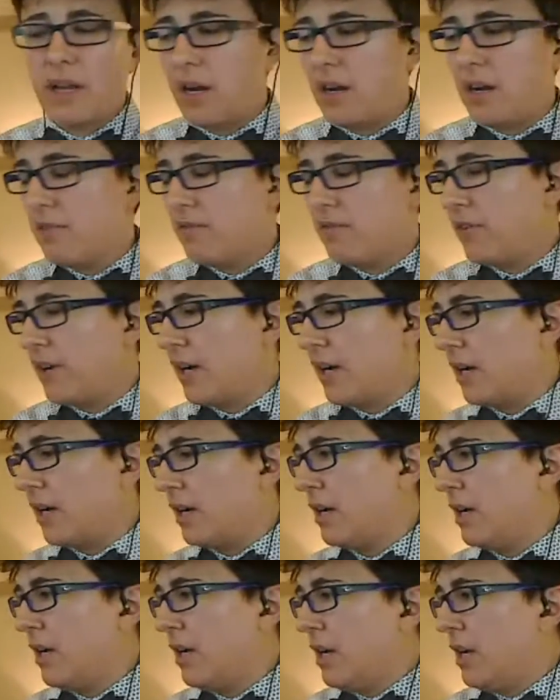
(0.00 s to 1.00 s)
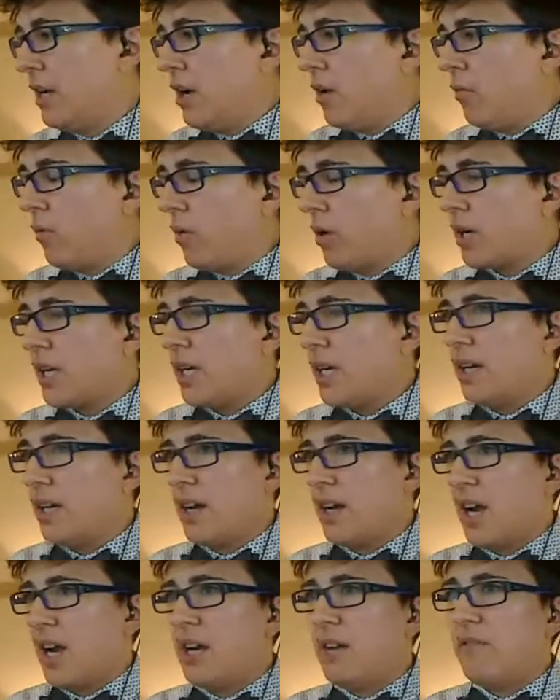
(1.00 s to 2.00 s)
of working
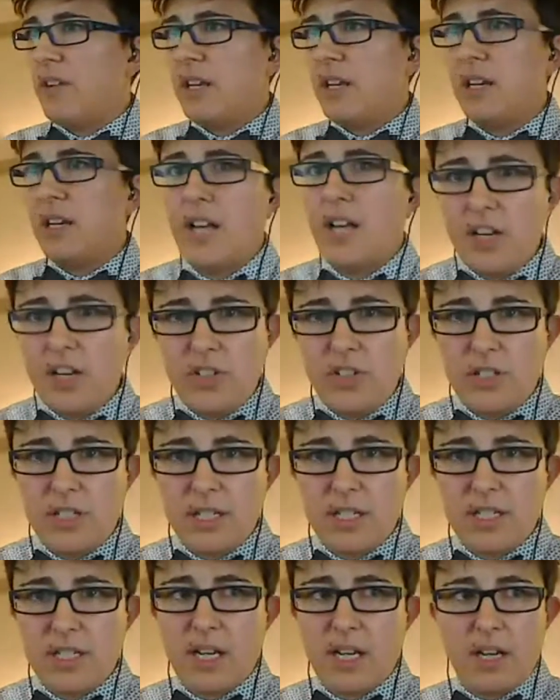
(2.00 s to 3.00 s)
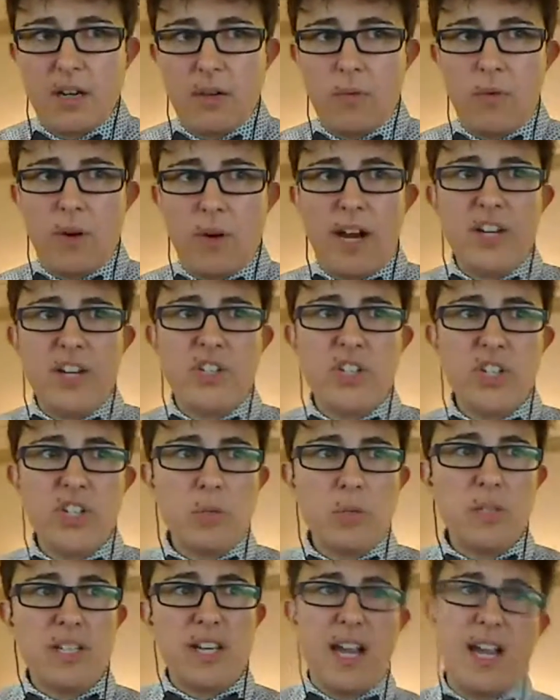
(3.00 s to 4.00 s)
kind of in an agency setting where I
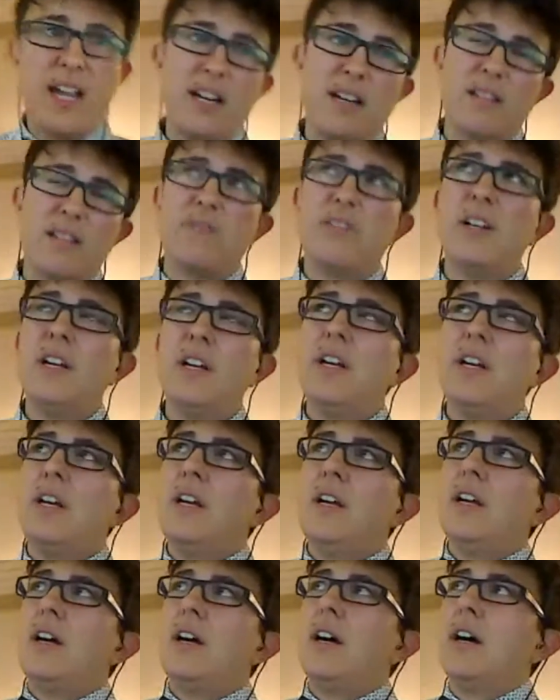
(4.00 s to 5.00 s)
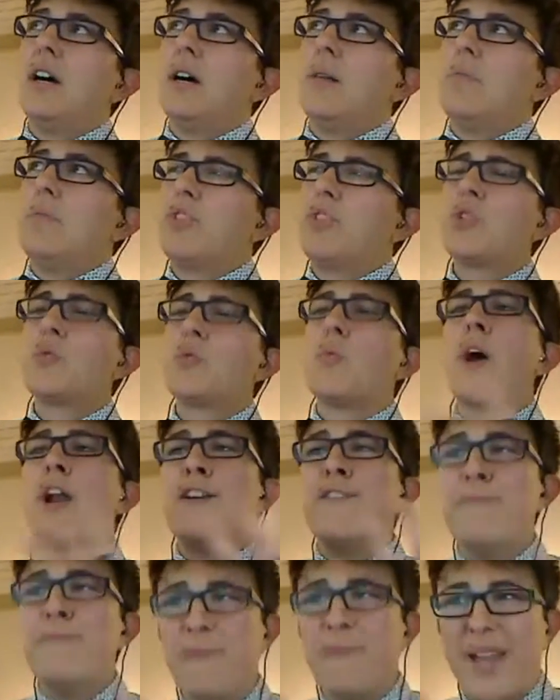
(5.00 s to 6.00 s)
just was kind of just one
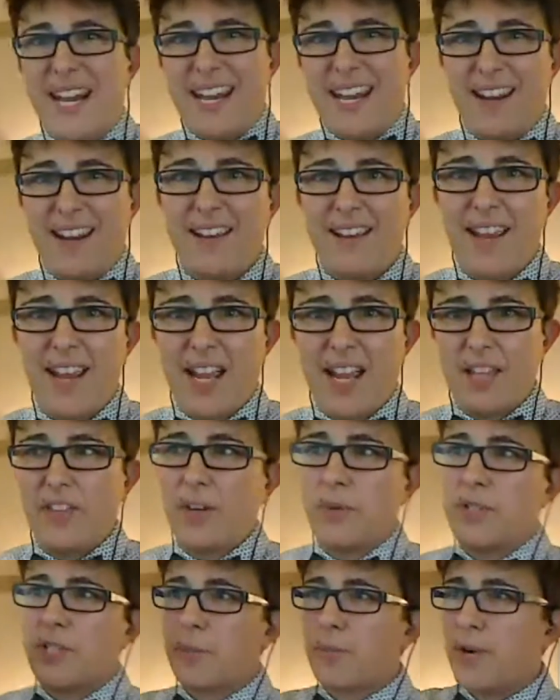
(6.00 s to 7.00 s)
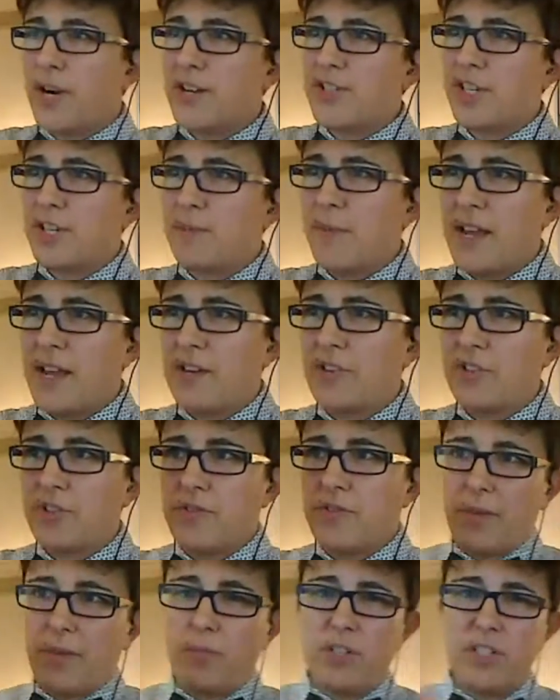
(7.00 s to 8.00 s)
of many, and there was a project manager
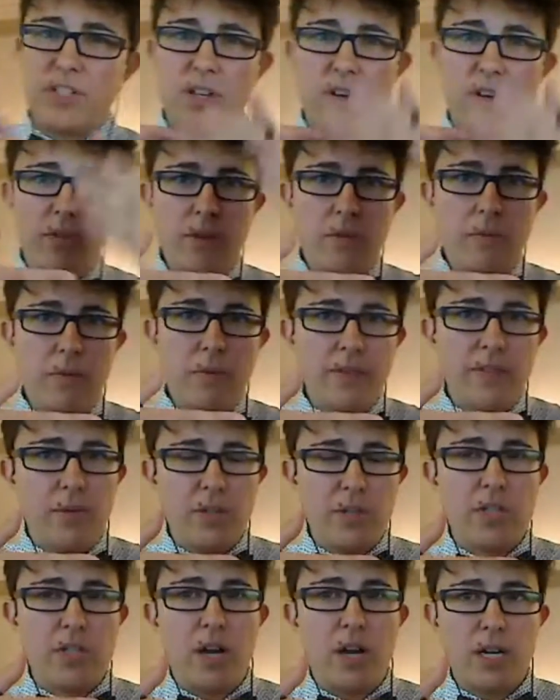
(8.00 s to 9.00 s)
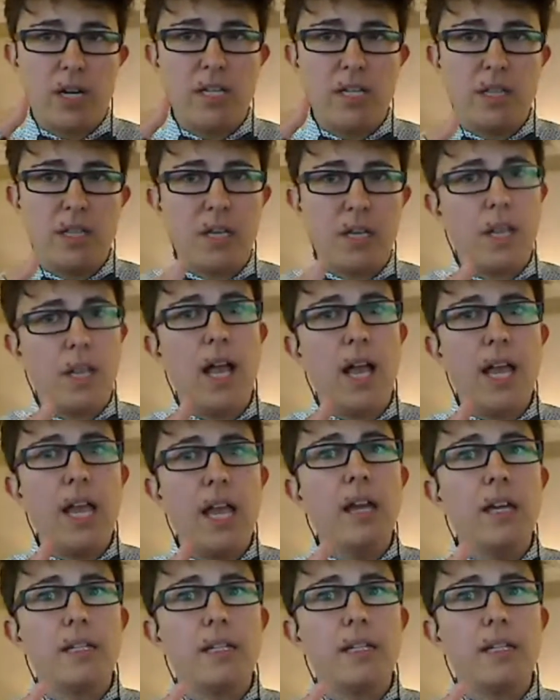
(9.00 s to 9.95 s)
that was the only one that was talking to the client,